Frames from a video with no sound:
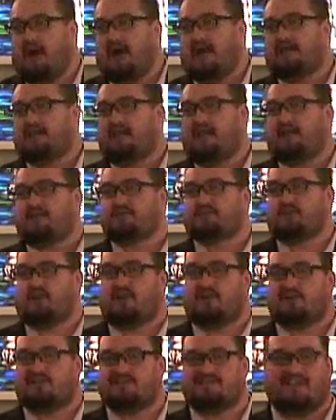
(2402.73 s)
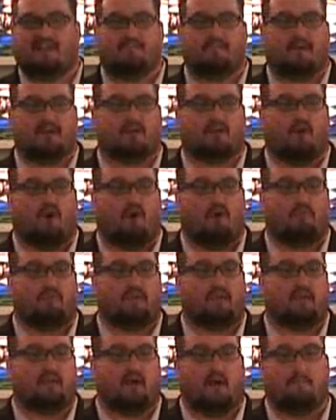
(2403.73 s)
I can't share it because they might
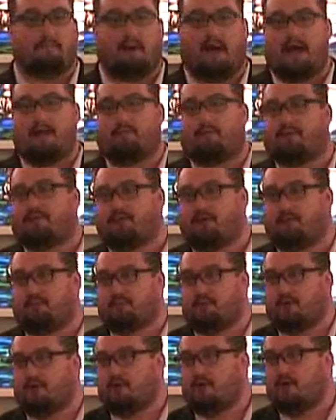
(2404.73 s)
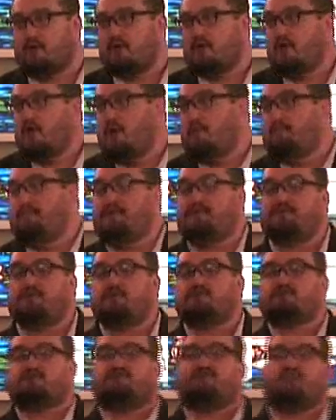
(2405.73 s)
call me a Bible thumper. Put
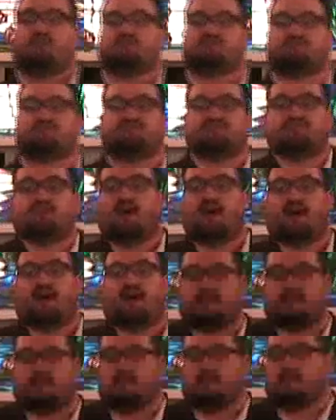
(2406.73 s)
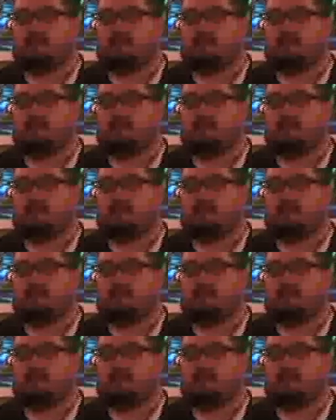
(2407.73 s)
those fears aside.